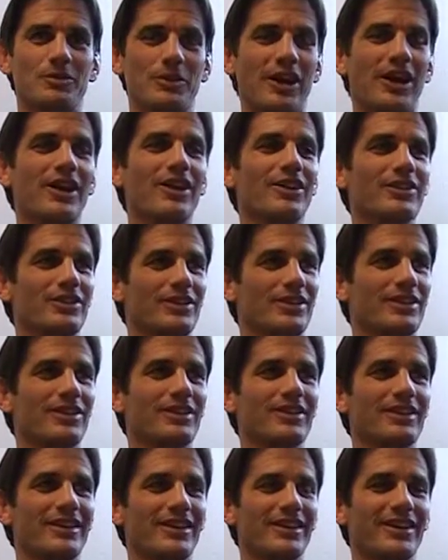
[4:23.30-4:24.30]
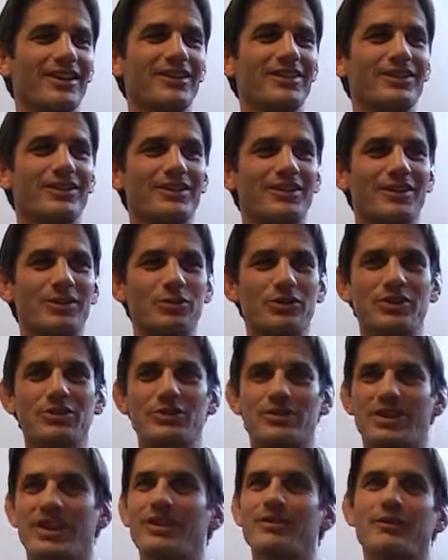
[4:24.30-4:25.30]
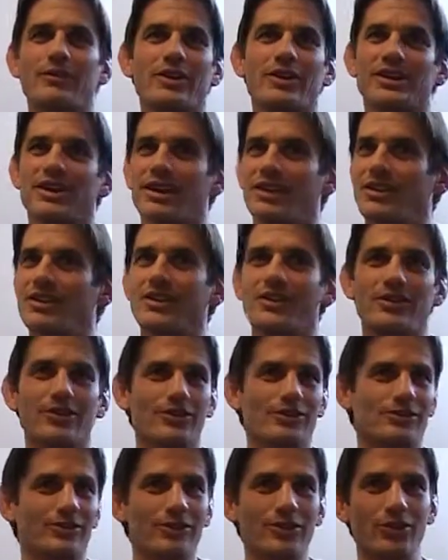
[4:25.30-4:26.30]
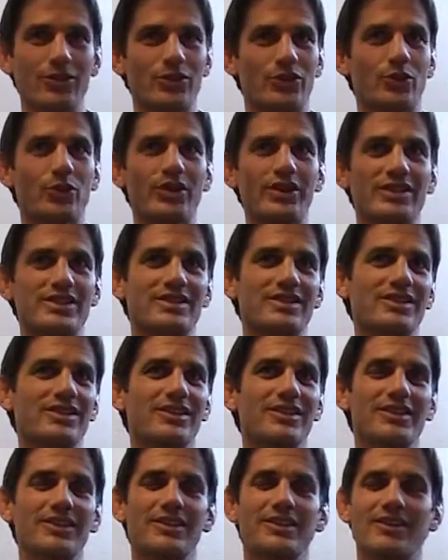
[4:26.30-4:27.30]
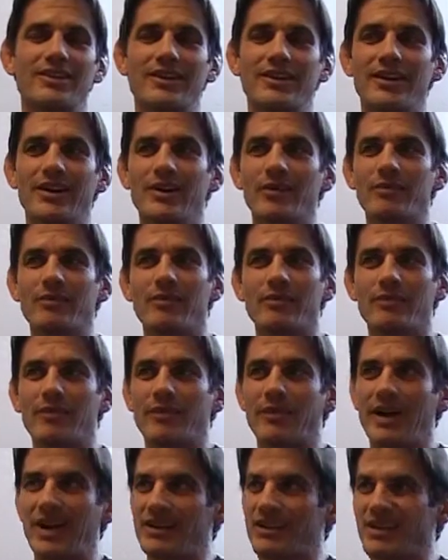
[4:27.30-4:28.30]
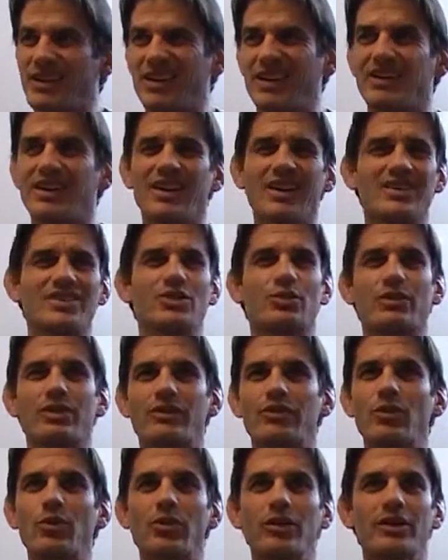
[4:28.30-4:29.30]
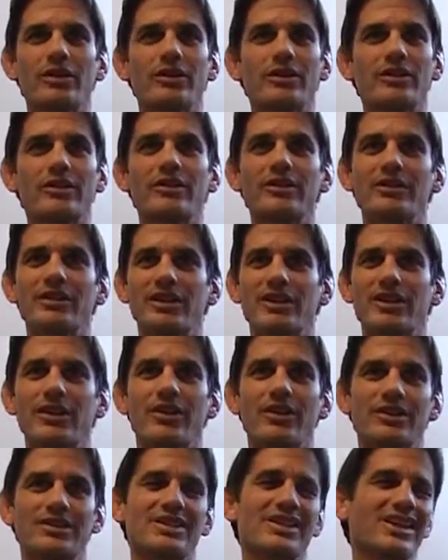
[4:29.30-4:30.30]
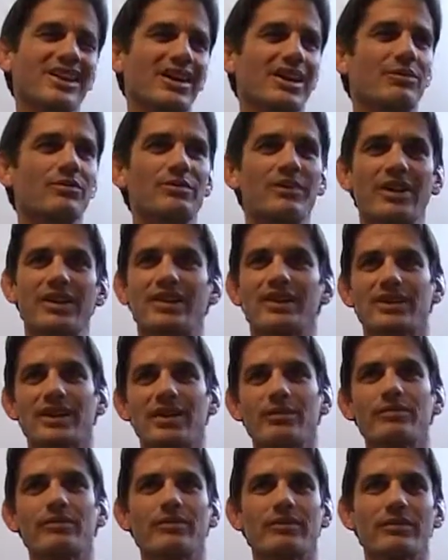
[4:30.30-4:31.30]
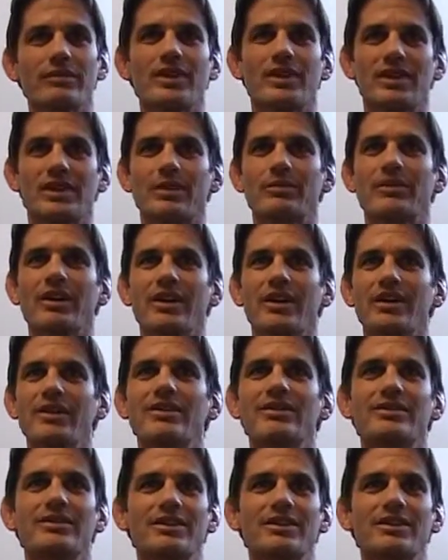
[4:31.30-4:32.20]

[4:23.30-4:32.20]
Well, and it was kind of funny. Again, another little twist. I was 24. You know, I said, I think I'm done.